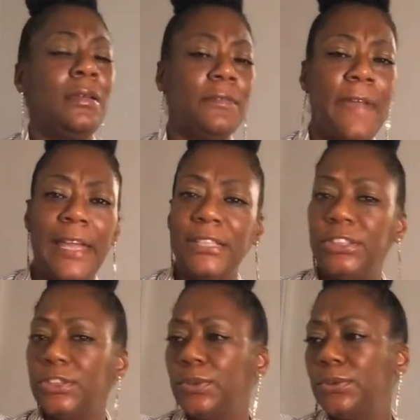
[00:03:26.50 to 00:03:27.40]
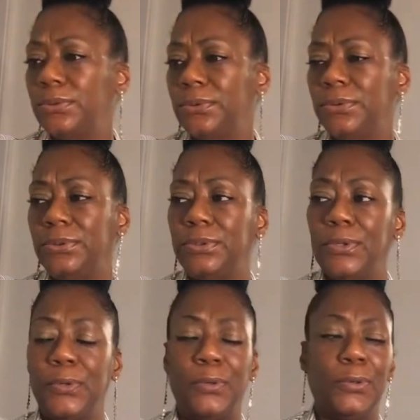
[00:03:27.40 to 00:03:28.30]

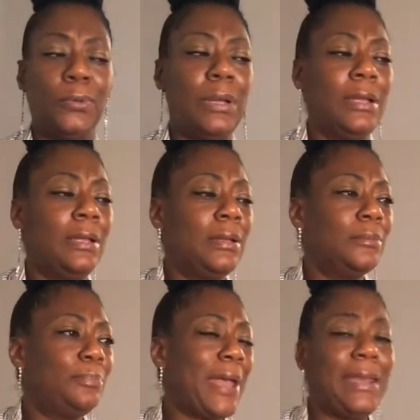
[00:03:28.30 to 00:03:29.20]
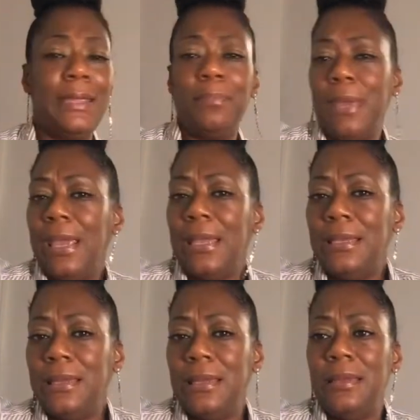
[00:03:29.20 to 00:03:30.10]
facials, petty
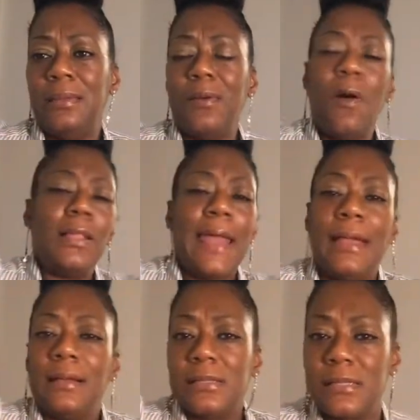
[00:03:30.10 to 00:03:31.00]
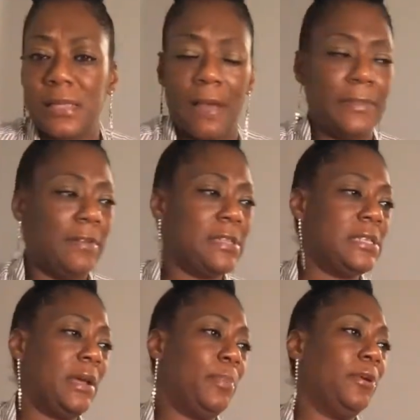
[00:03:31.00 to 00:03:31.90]
manny, all of that good stuff. They're into
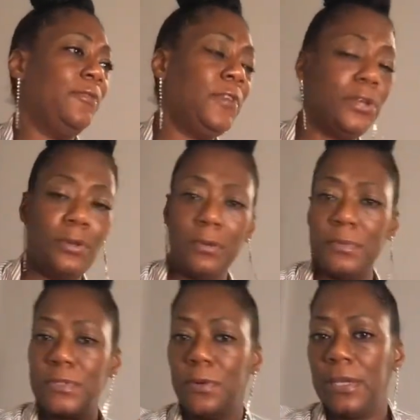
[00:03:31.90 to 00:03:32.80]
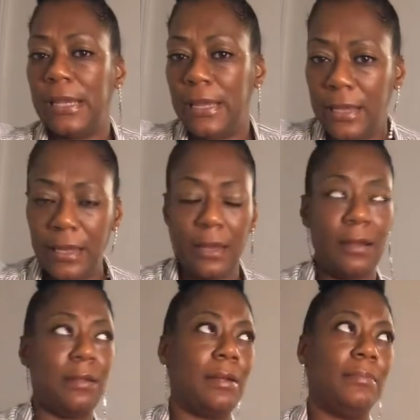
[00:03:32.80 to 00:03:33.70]
their perfumes, doing their
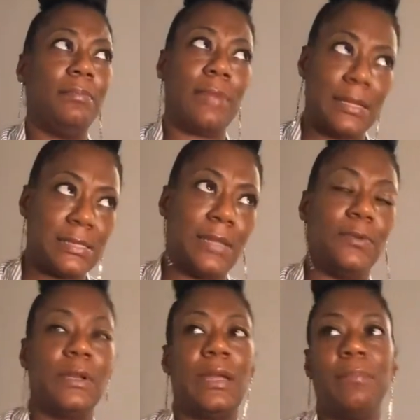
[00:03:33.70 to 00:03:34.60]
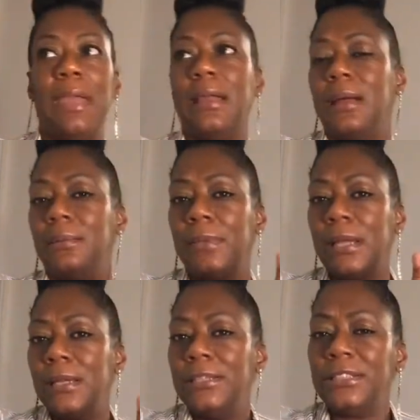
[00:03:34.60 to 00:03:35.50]
hair, I said doing their makeup,
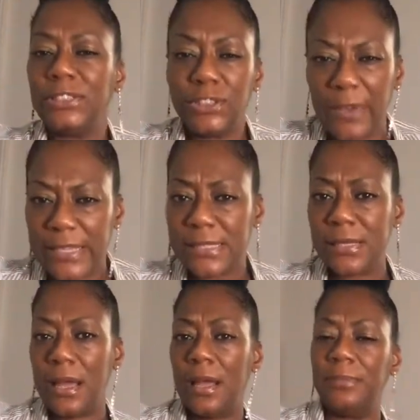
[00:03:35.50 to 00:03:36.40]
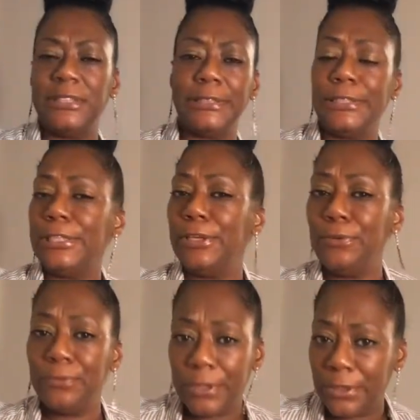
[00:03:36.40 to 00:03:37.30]
just dressing up, just
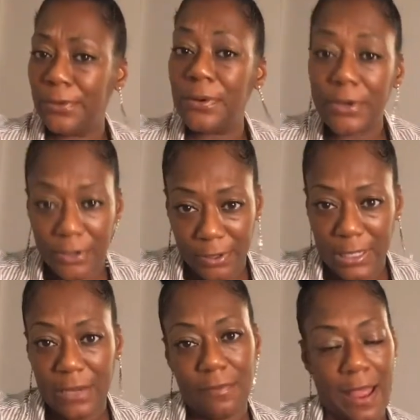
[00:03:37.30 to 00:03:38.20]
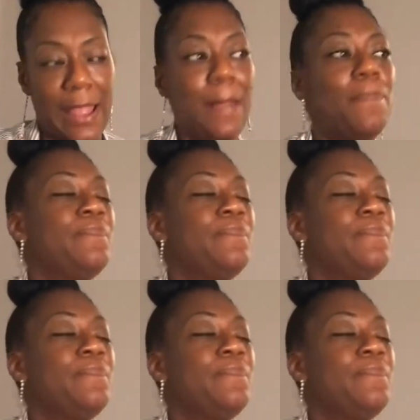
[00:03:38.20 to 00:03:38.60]
looking real girly, right?